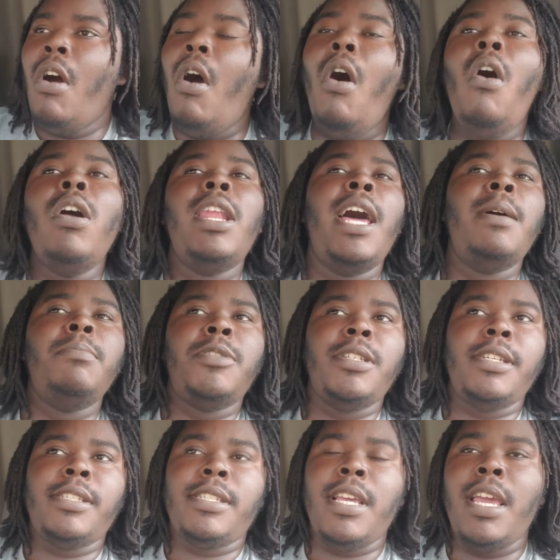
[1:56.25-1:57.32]
All I'm
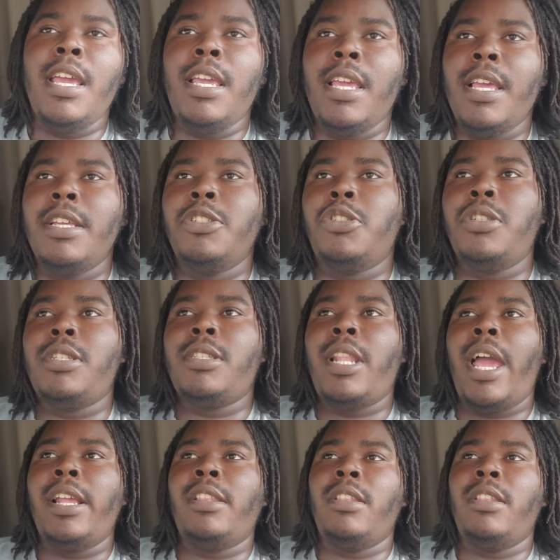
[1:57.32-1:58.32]
just saying is just